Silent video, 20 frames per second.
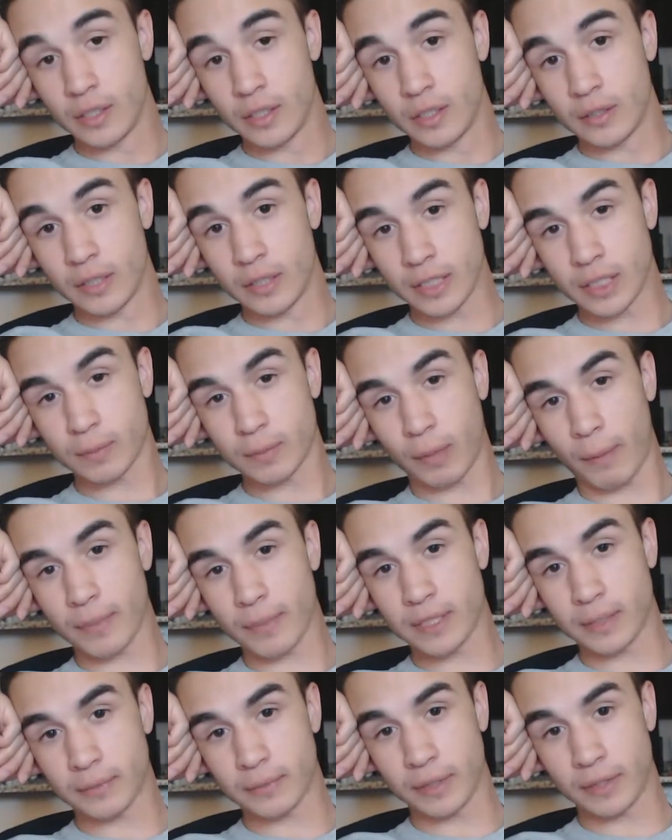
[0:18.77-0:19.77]
This is probably
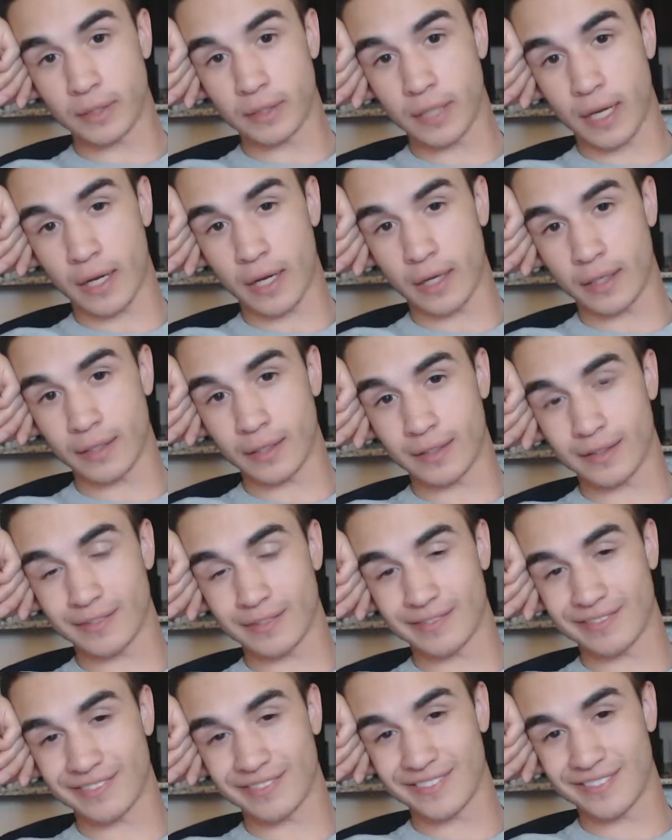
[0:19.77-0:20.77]
something that
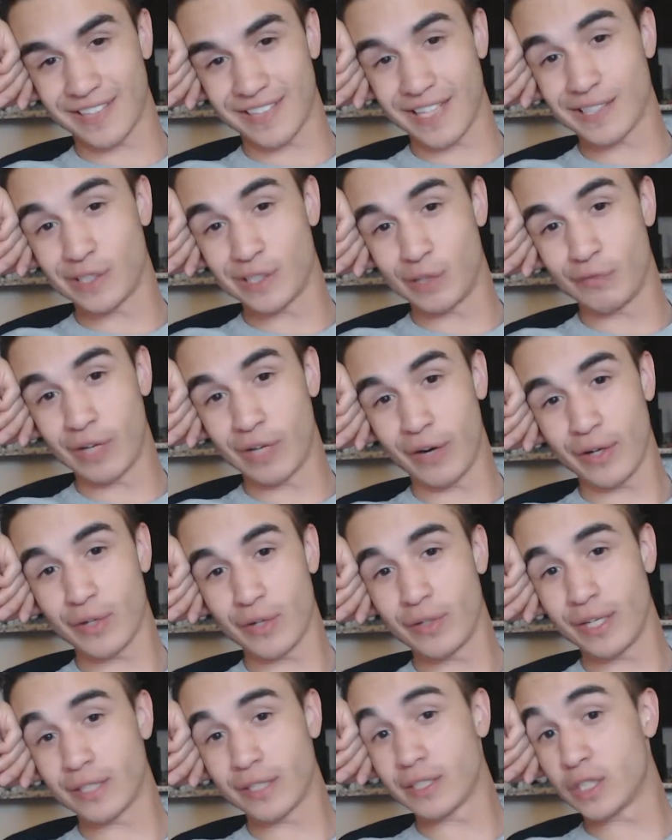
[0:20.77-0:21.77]
is very
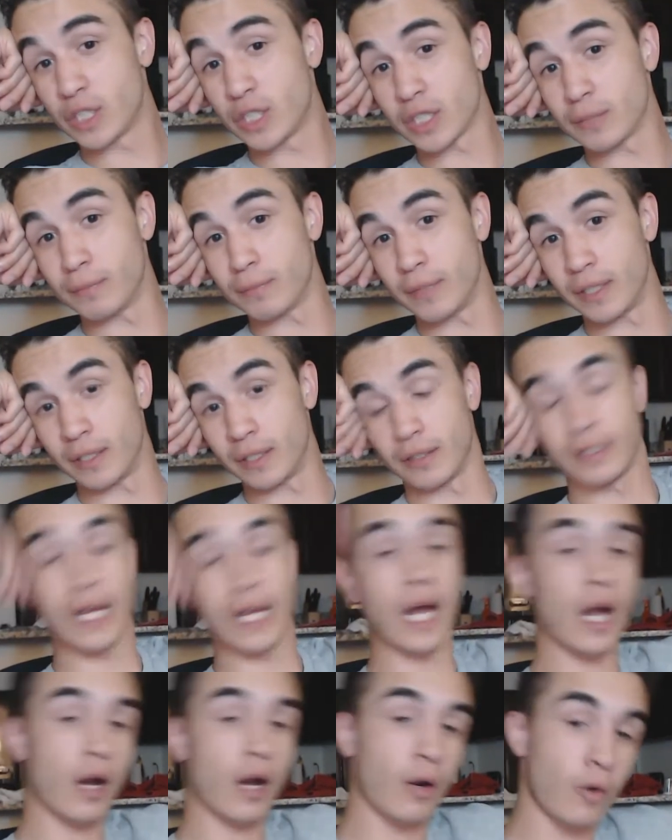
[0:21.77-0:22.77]
unique to just me.
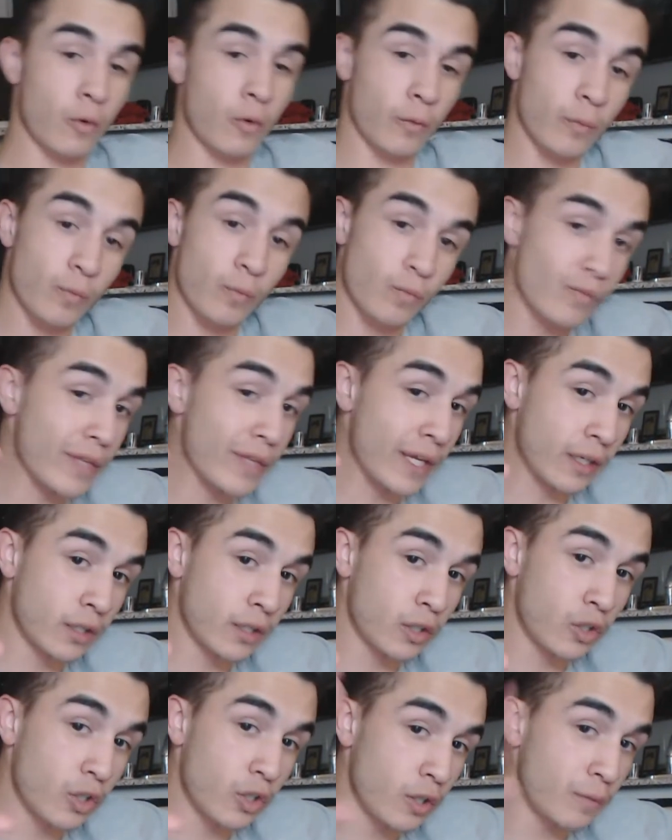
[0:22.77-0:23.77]
Now, it
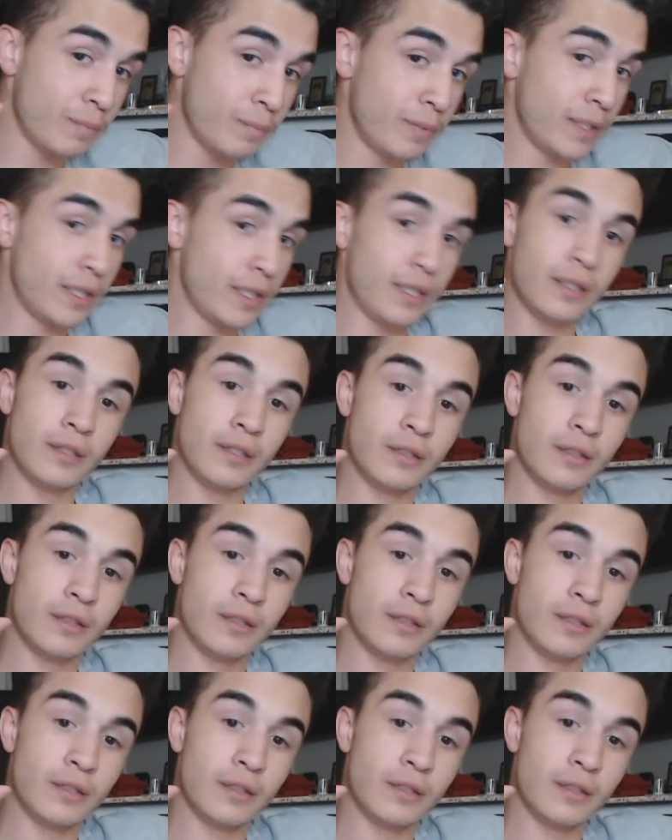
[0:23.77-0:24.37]
could be